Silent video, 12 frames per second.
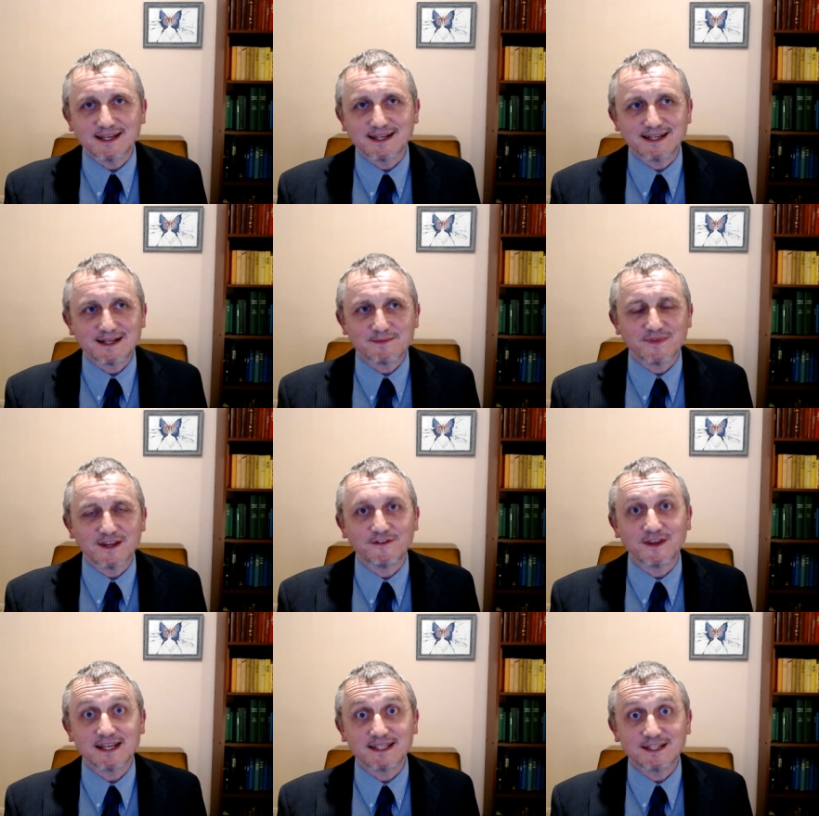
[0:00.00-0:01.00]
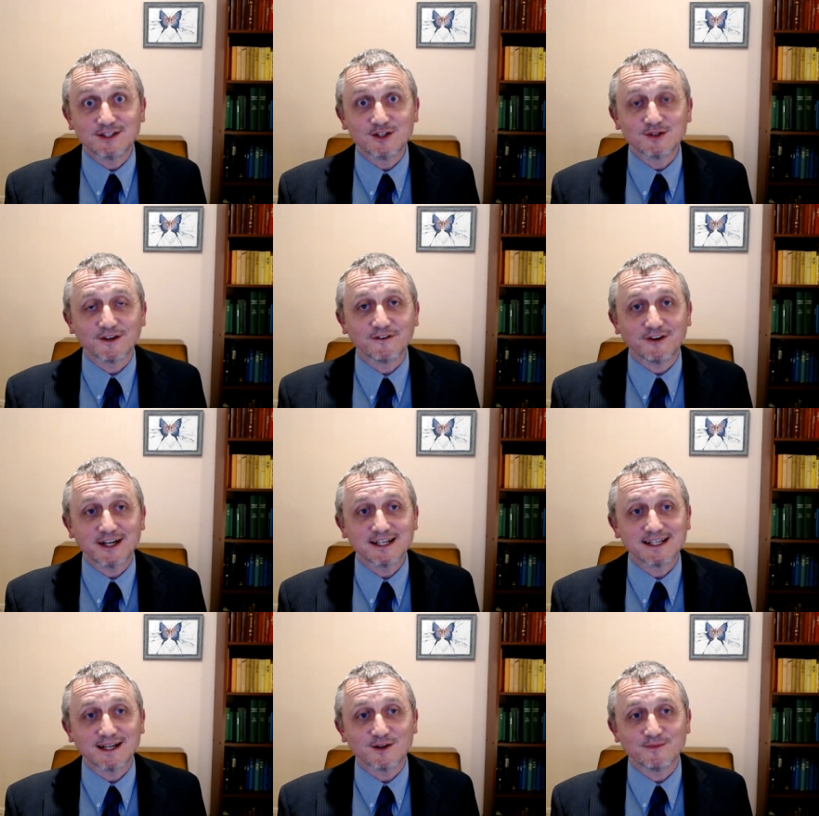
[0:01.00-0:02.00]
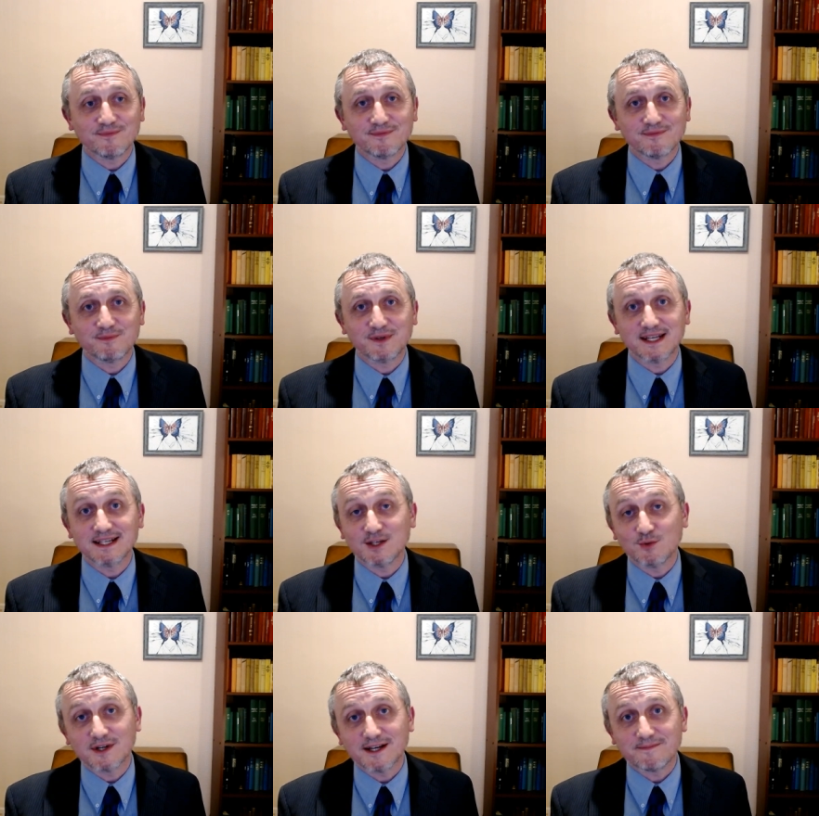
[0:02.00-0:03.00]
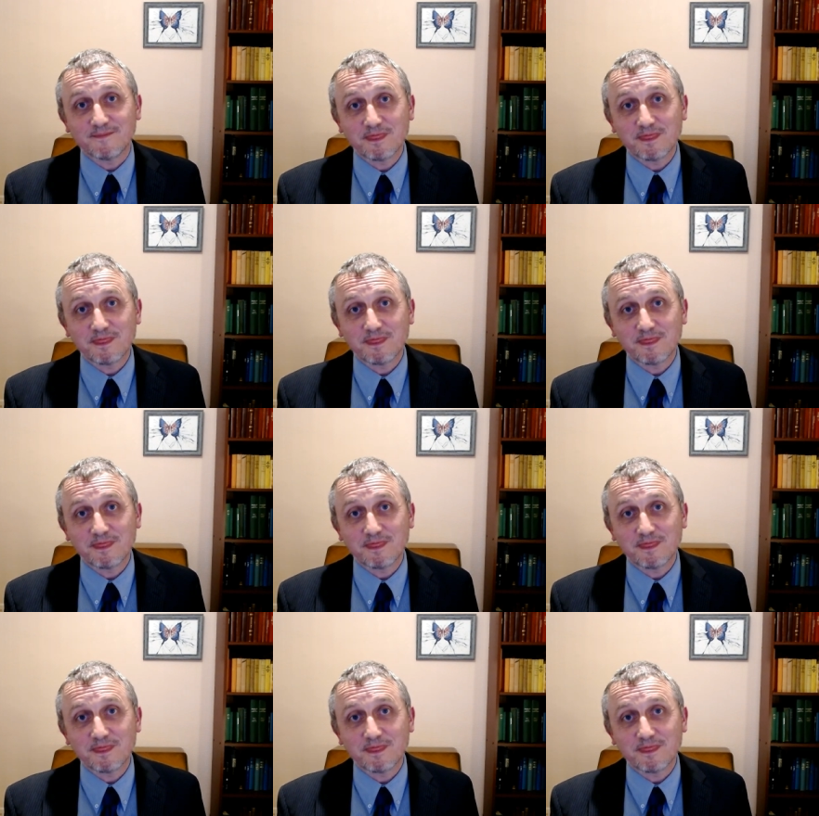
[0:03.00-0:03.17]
And if there's issues, I find out potentially where